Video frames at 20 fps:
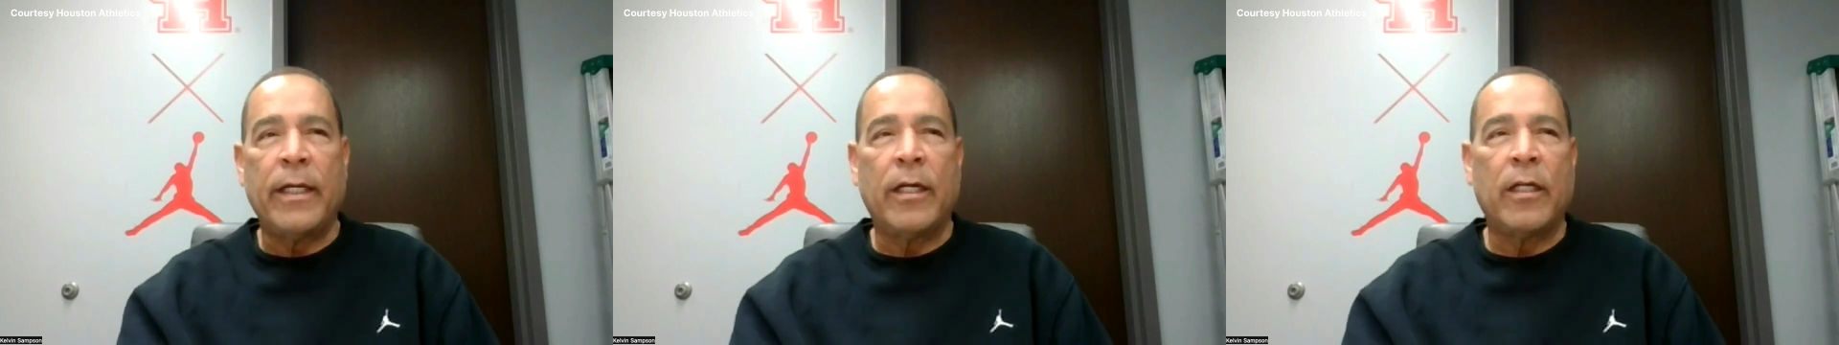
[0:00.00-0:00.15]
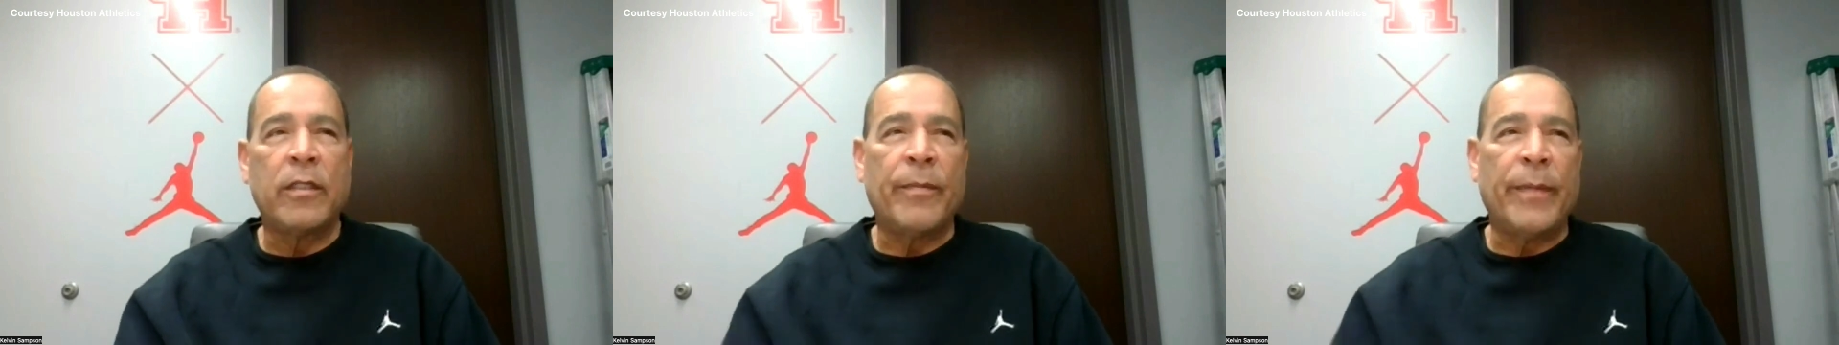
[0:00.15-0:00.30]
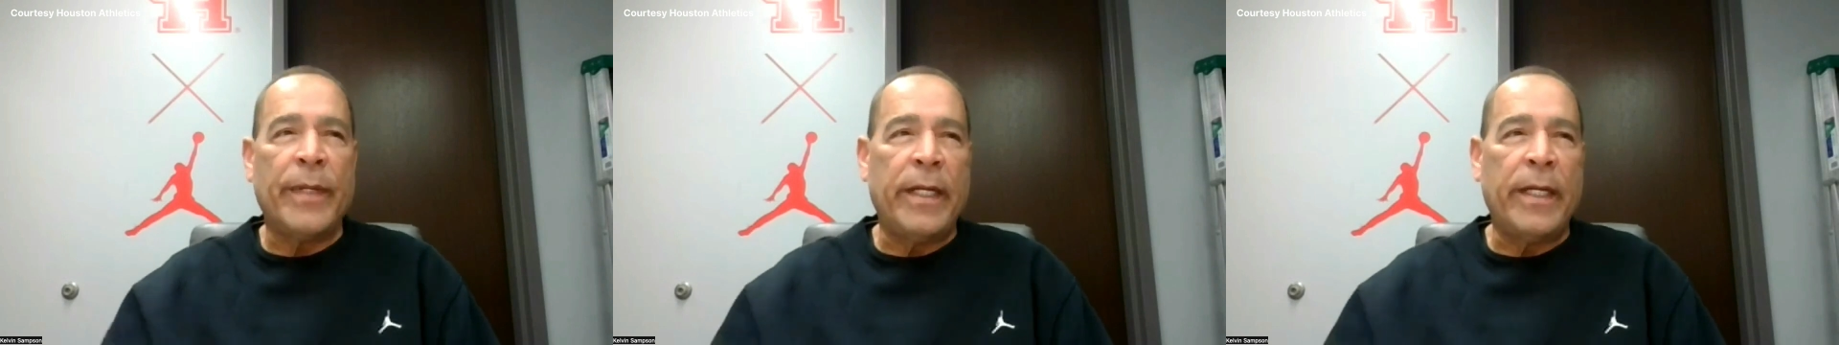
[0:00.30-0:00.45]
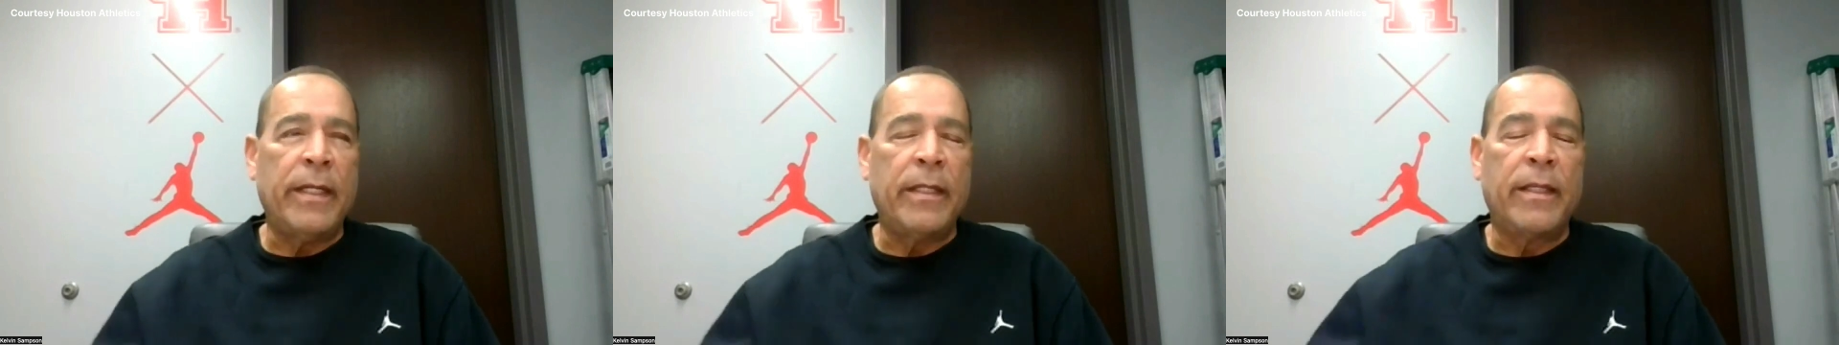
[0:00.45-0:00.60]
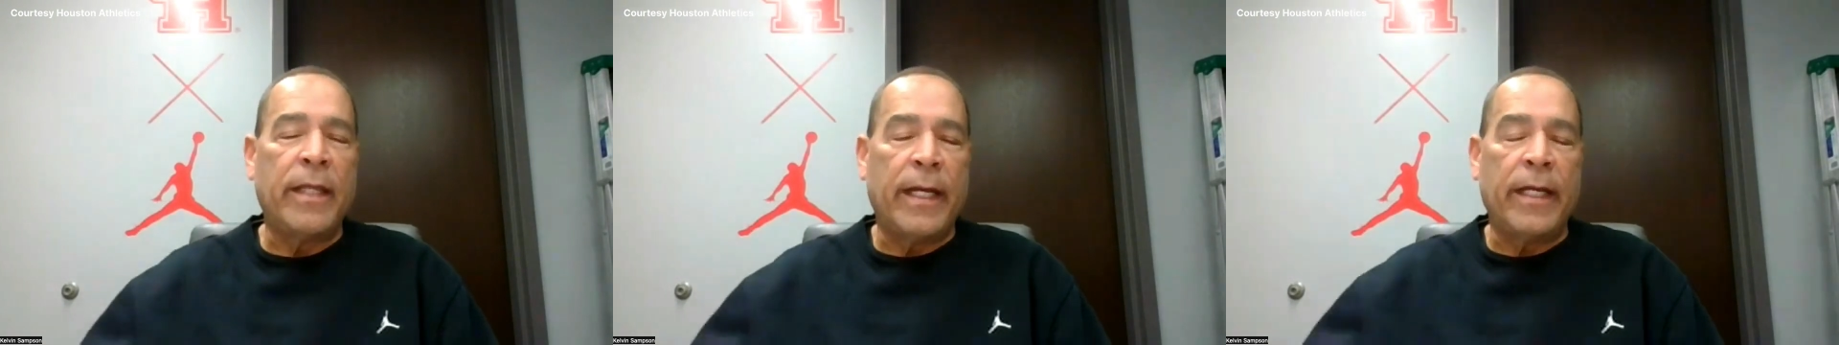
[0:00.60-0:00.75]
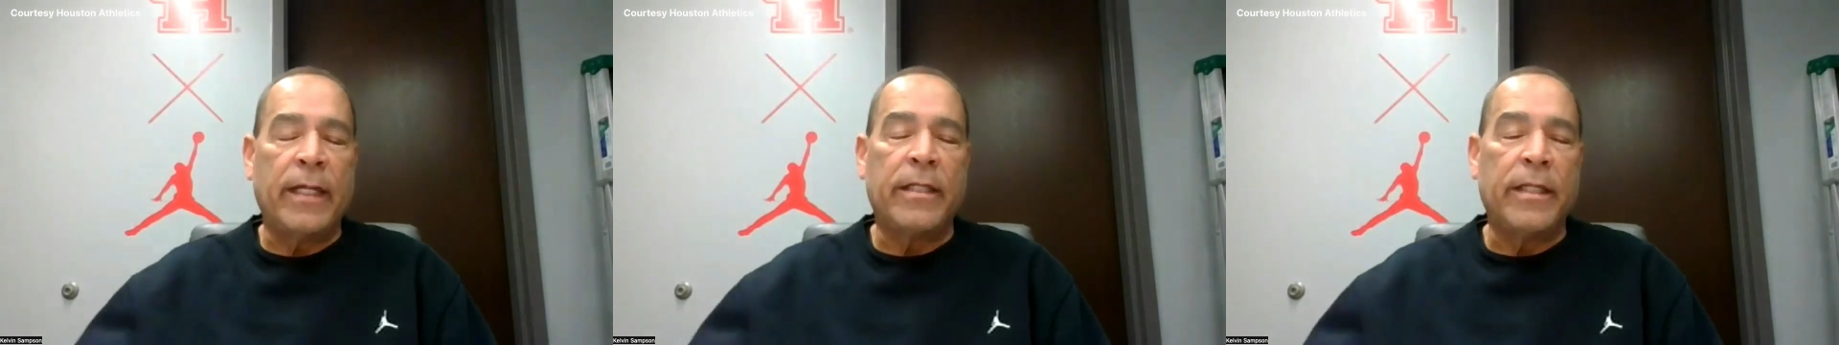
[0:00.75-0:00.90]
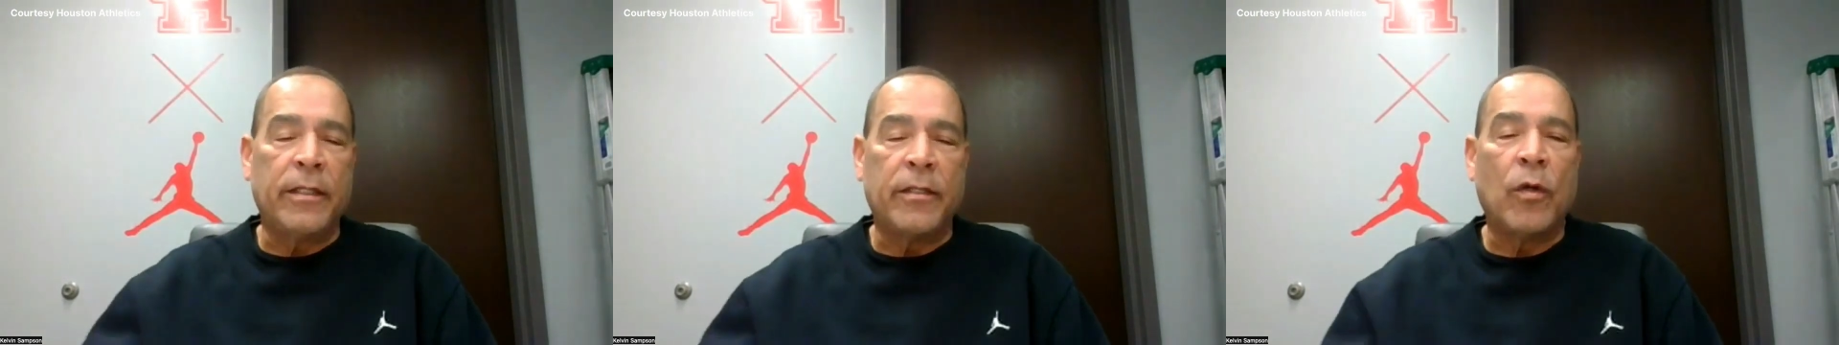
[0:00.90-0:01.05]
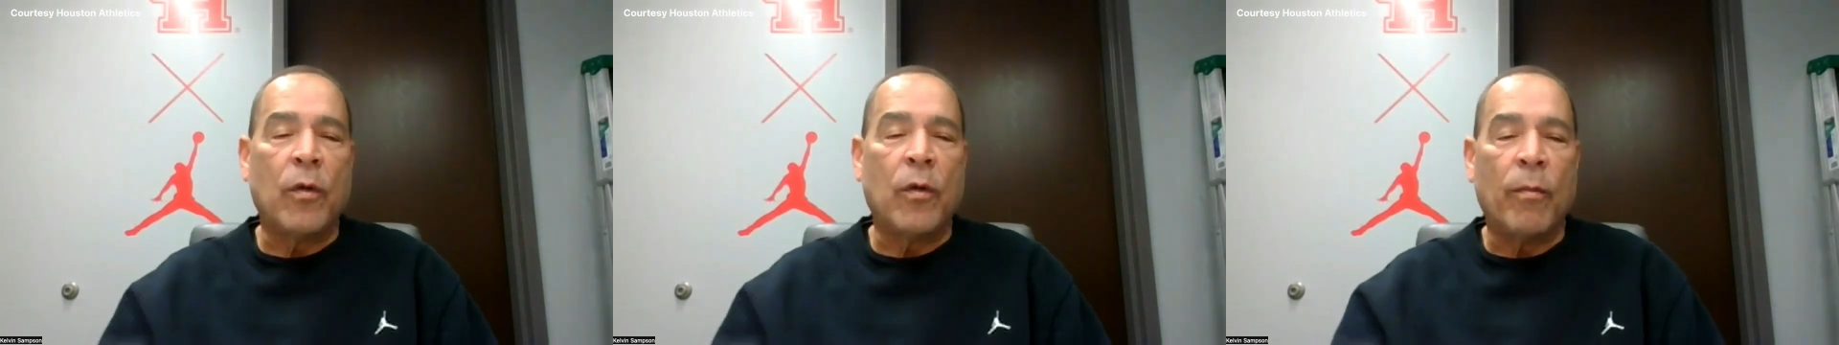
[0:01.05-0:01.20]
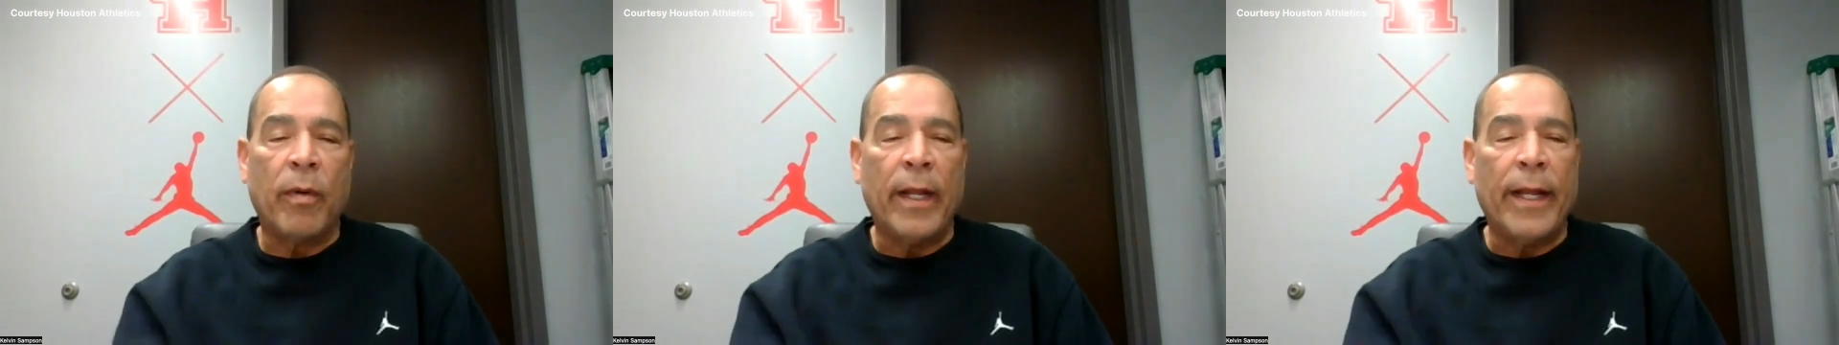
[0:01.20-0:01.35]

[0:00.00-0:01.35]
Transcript: tells me he thinks he's going